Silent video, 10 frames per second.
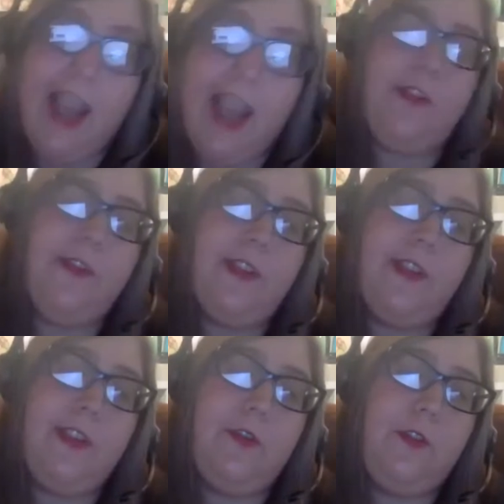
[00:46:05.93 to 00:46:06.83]
TV
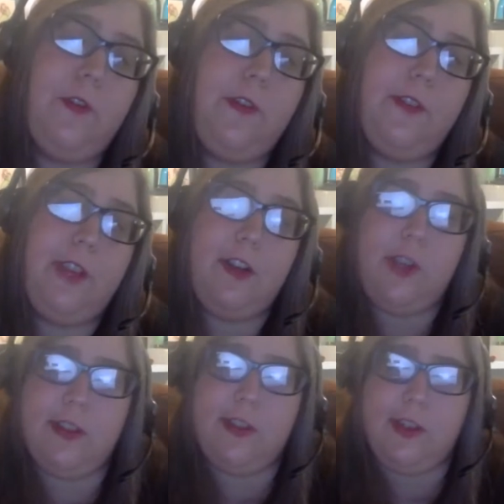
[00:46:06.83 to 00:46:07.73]
Festival, if you ever get a chance
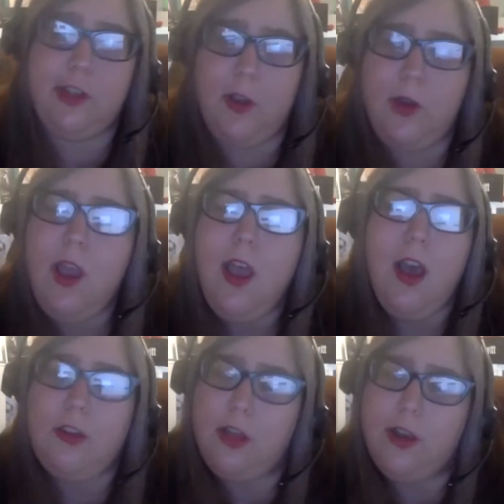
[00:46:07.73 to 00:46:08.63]
to go, a
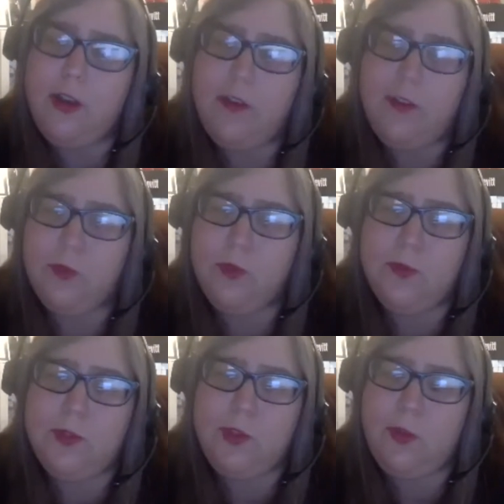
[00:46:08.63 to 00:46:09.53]
lot of those rooms
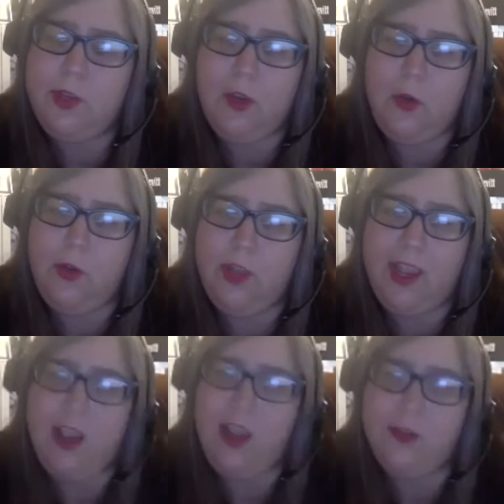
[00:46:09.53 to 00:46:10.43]
only hold like
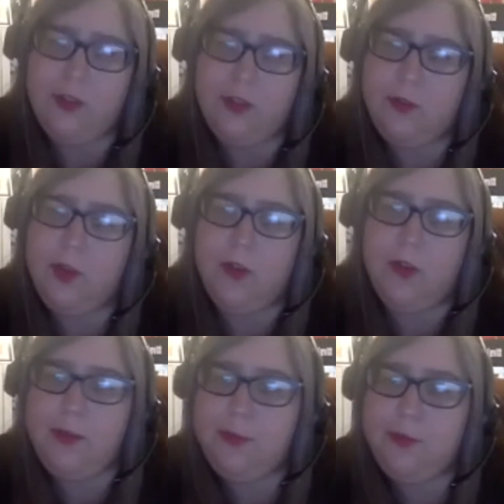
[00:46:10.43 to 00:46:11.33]
100 to 300
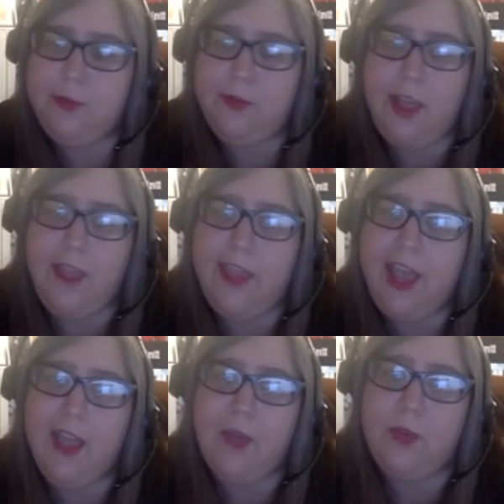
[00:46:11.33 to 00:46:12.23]
people. And
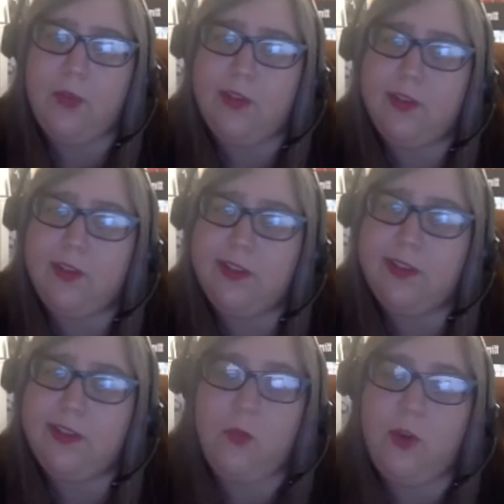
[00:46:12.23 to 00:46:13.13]
that was one
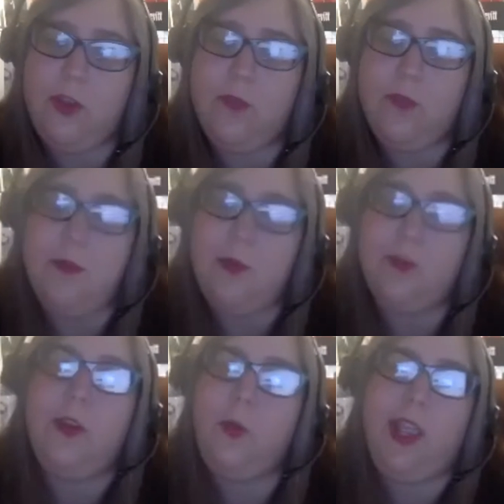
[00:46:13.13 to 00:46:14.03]
of the most fun
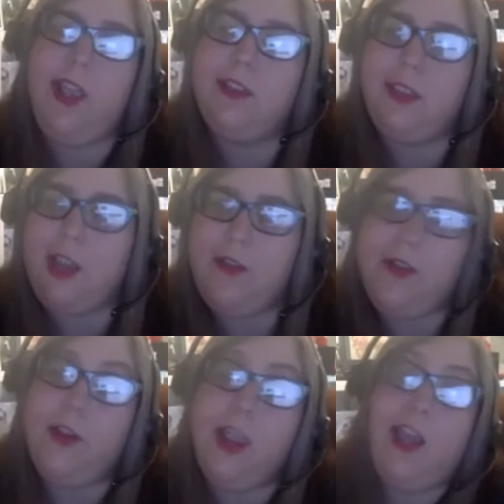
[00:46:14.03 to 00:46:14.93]
weekends I think I've ever
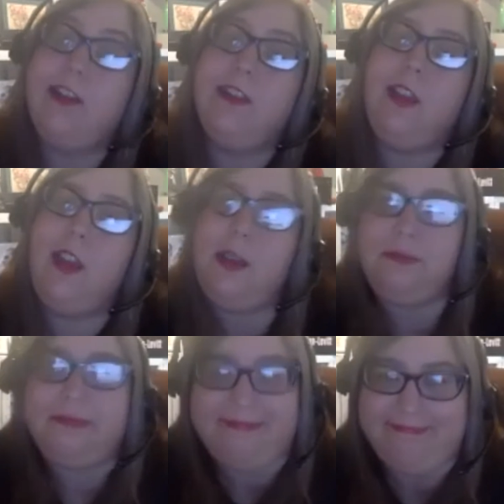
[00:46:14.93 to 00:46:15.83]
had.
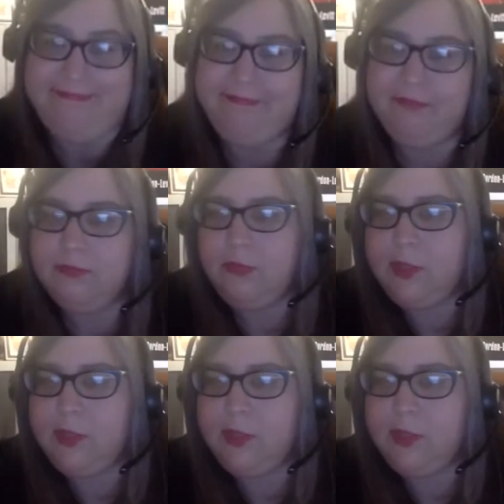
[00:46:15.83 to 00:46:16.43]
So